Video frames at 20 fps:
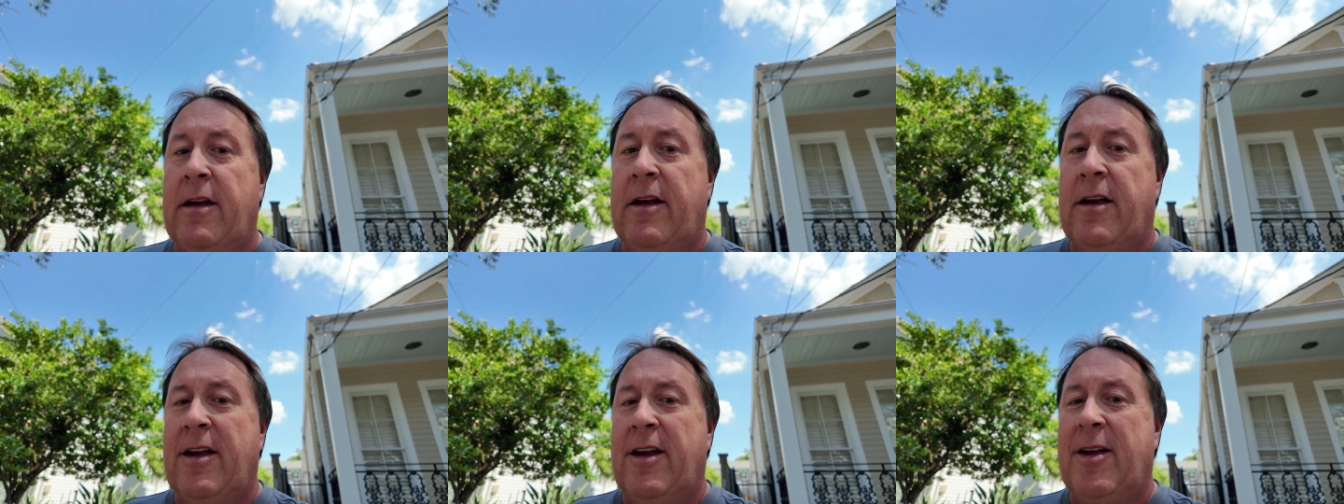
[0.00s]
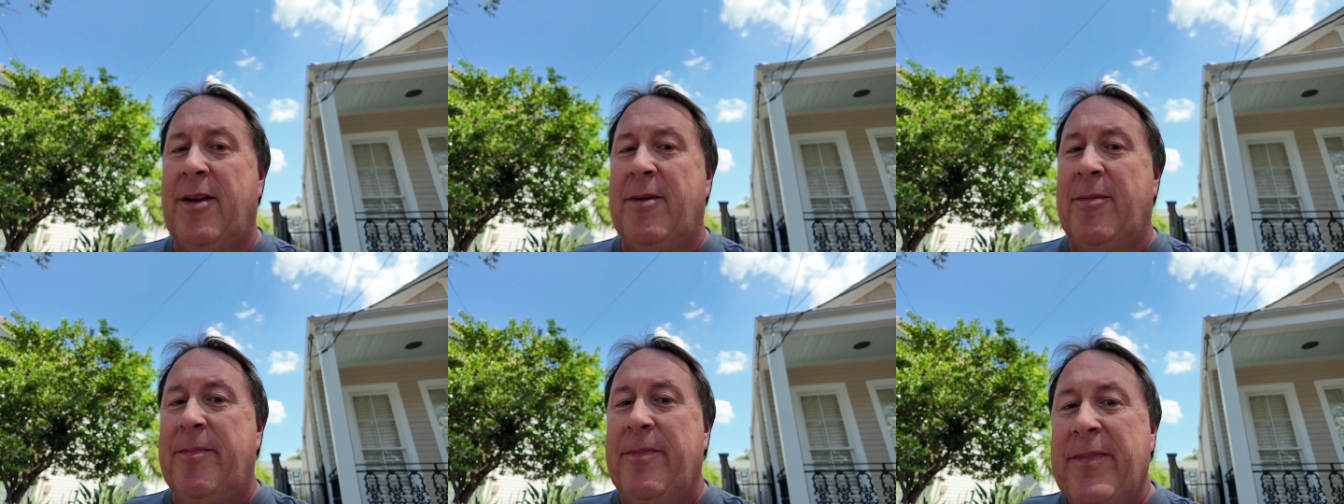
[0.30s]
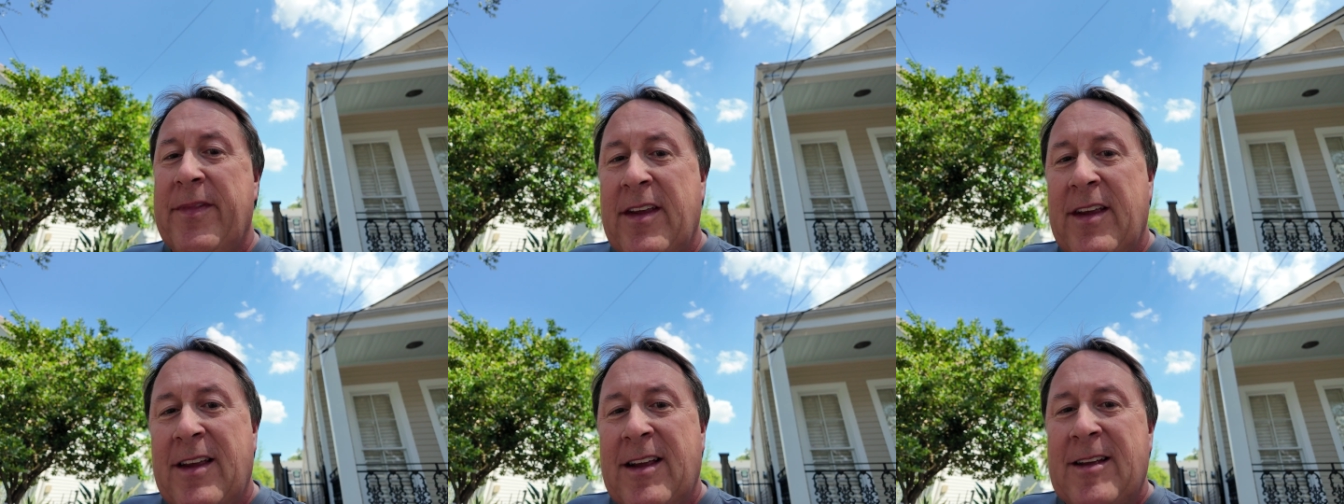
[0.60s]

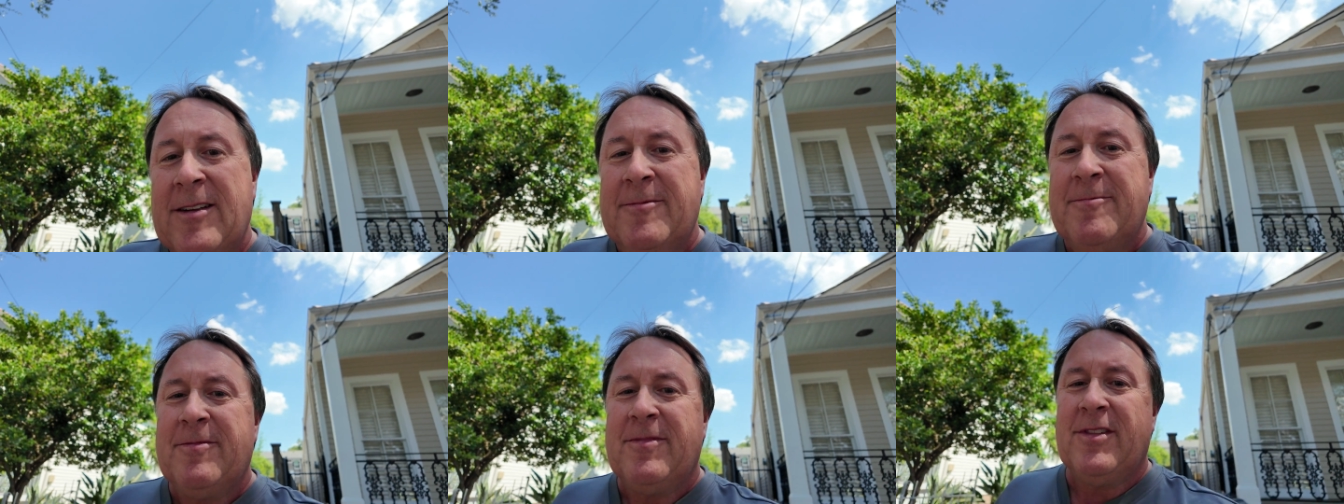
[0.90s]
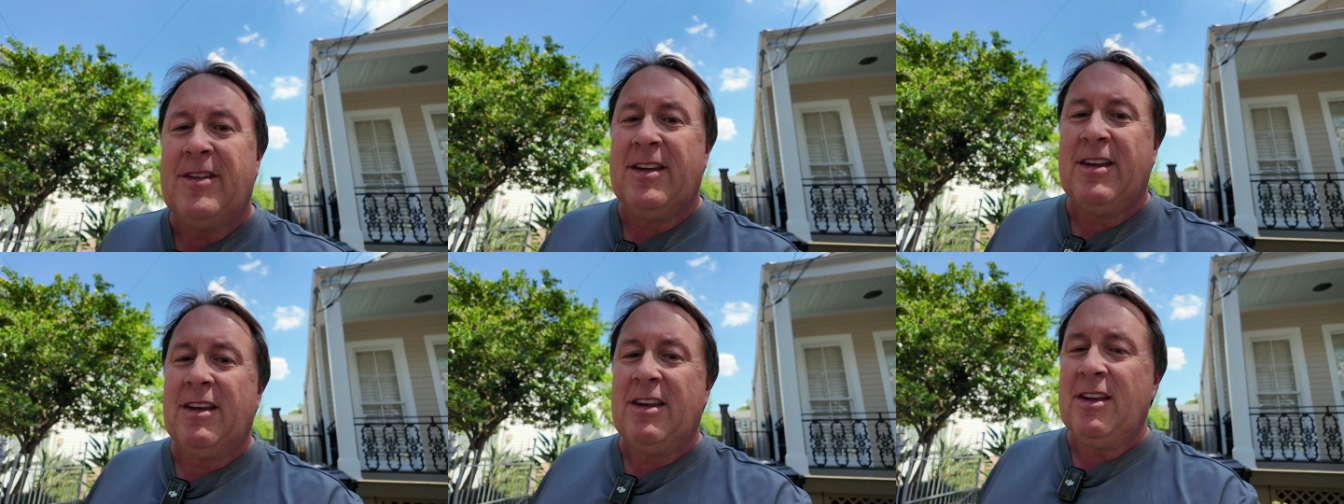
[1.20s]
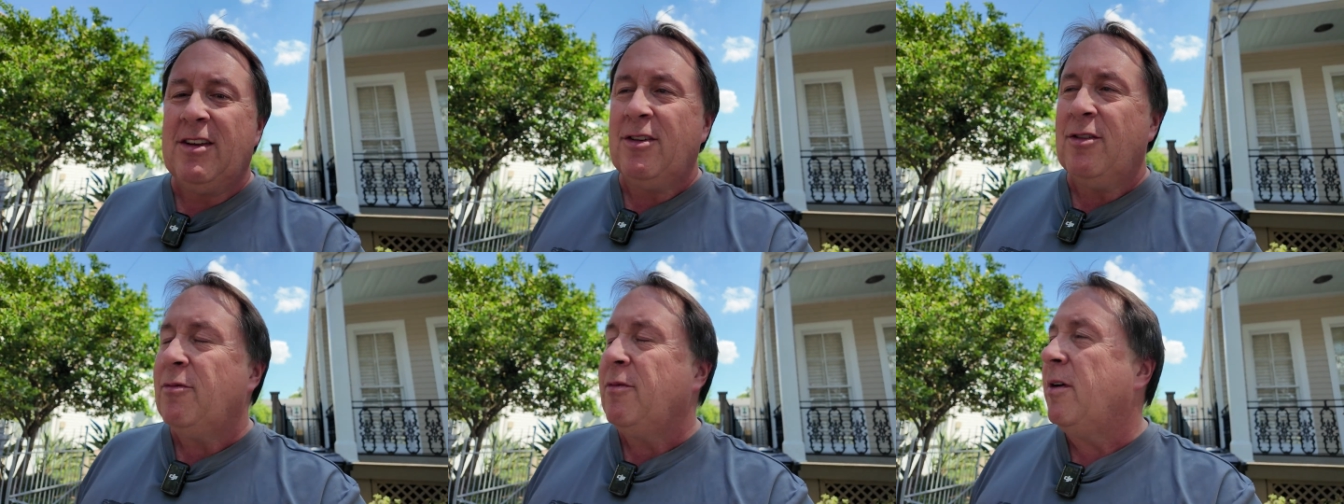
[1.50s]
um,
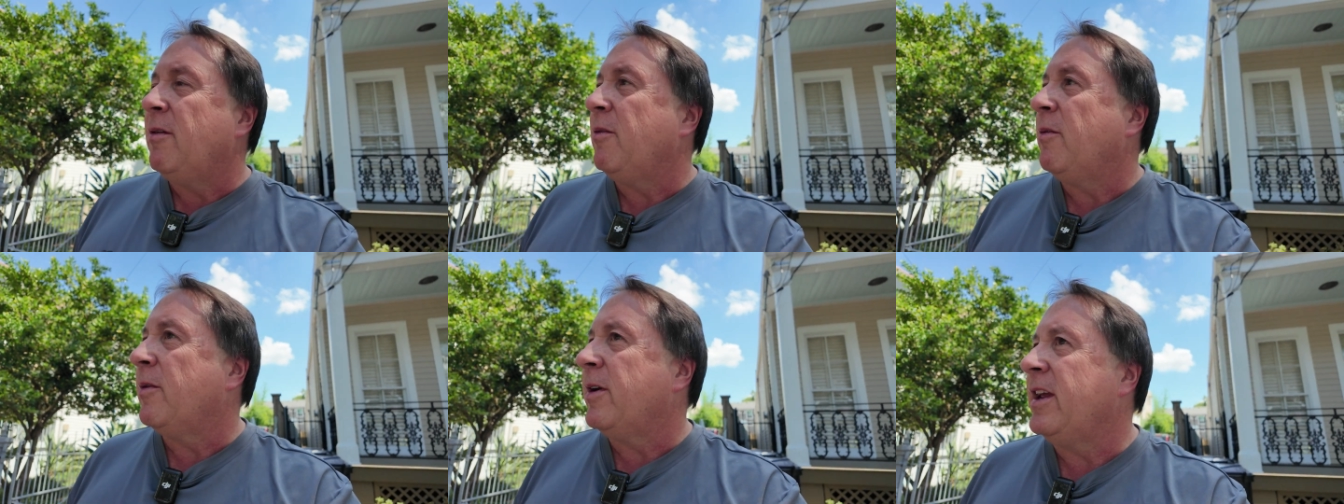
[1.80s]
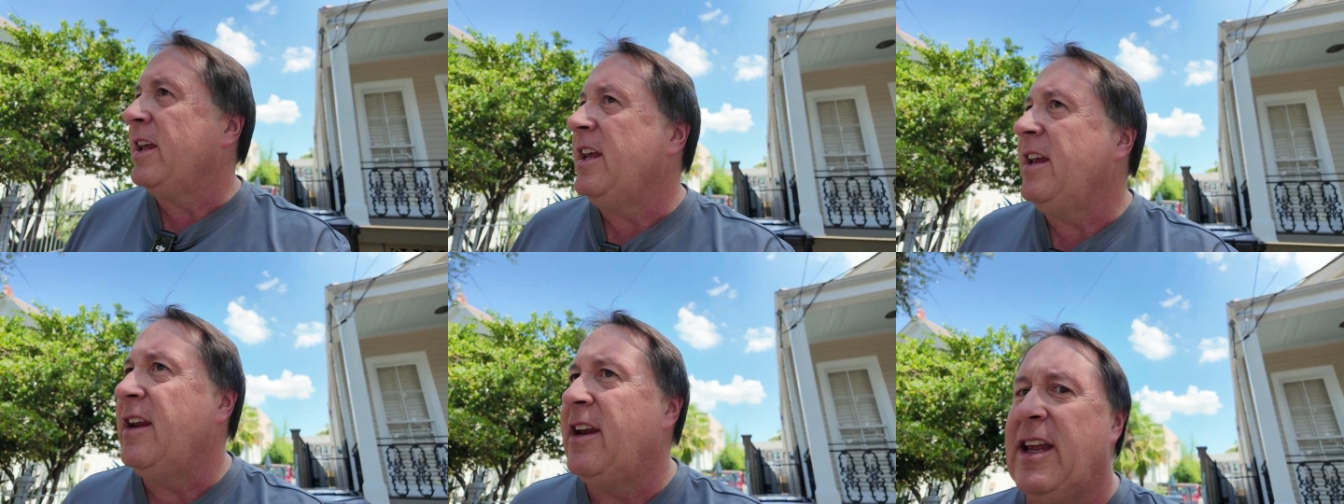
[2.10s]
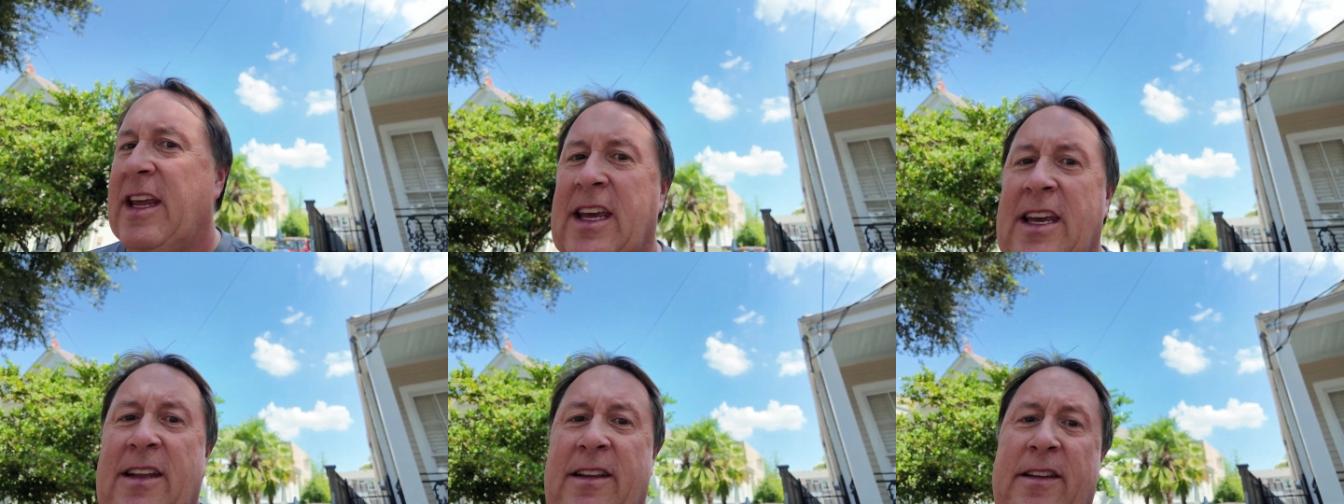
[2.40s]
you know, when we were
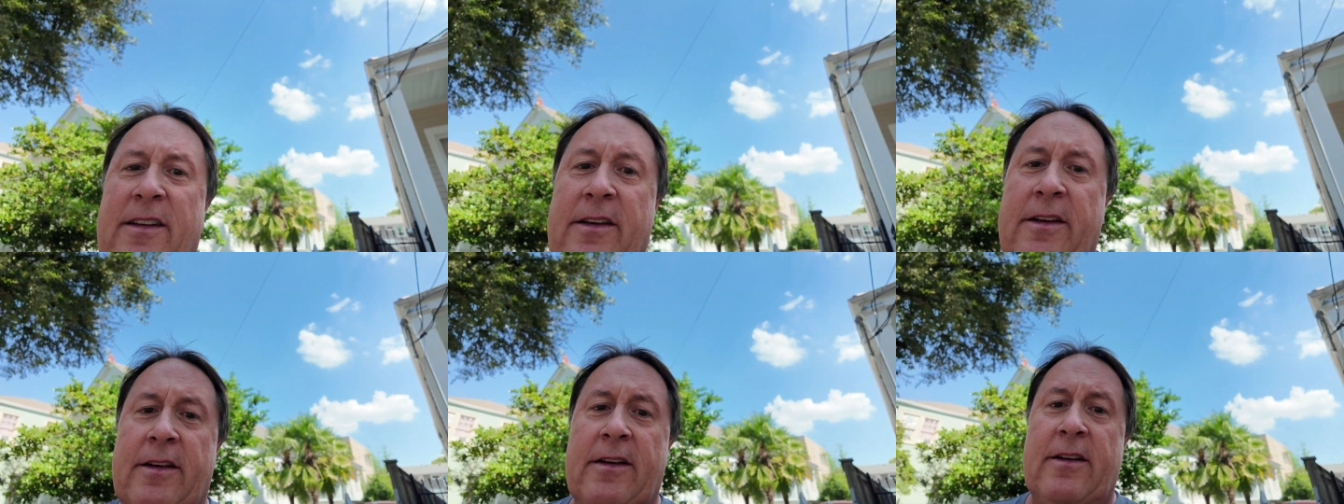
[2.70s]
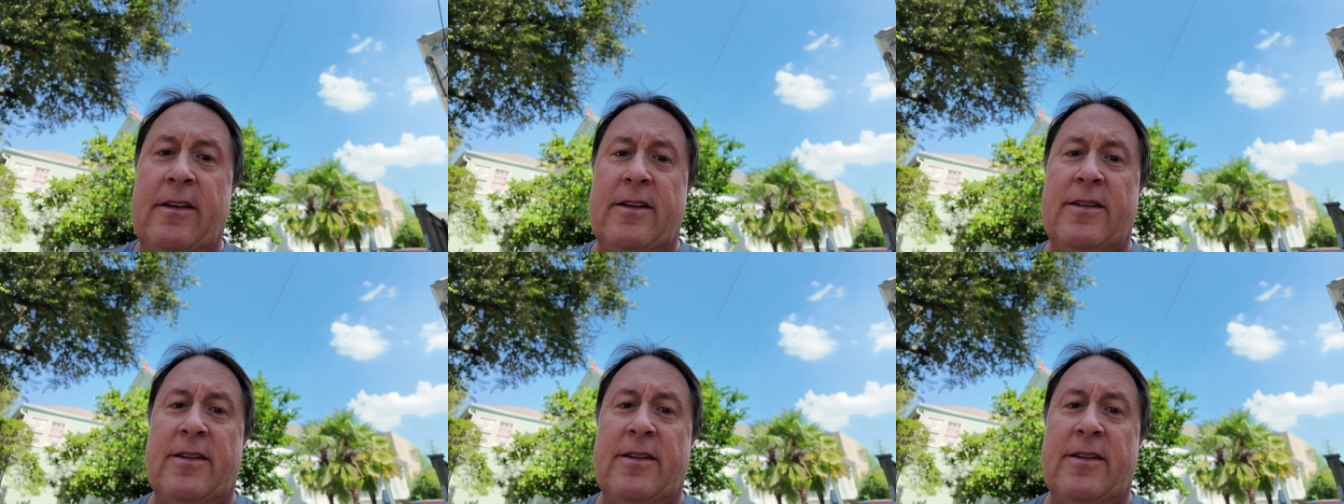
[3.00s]
eating it,